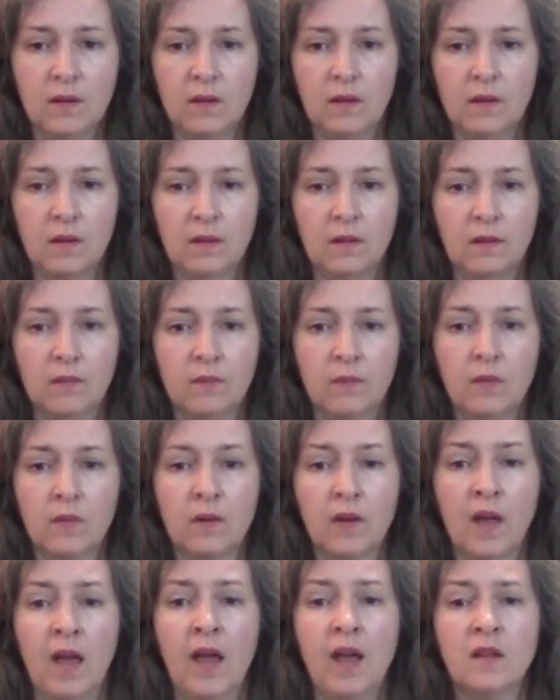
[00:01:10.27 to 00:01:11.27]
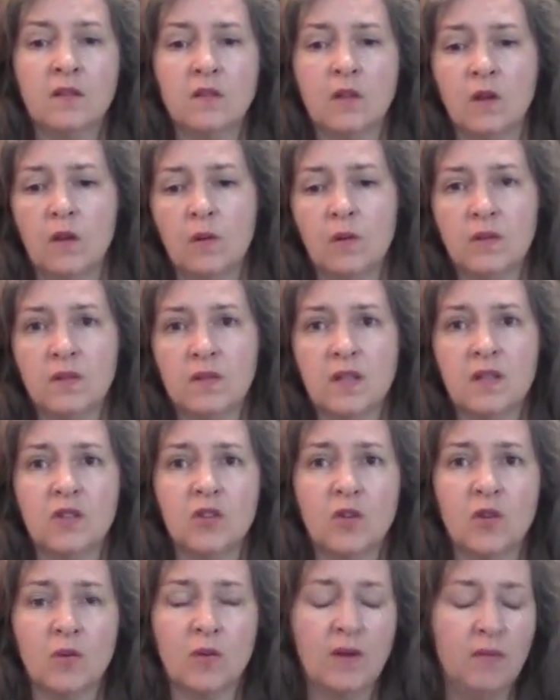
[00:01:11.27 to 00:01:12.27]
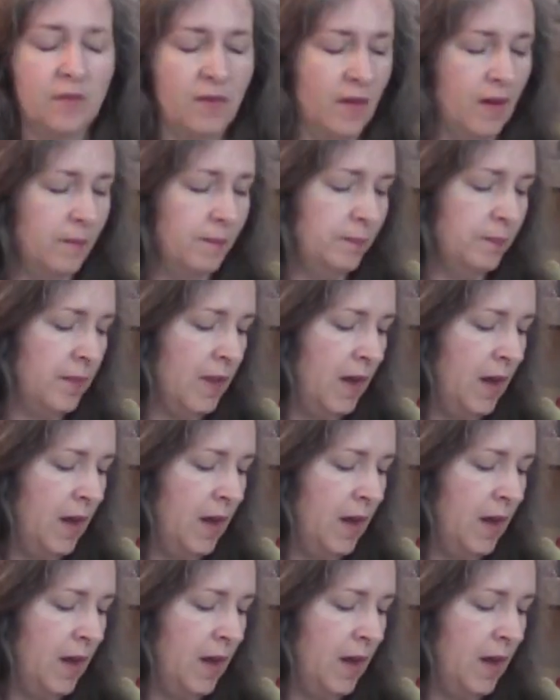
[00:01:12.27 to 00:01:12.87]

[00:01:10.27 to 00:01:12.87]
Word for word: you know, cancel, we'll send you a refund.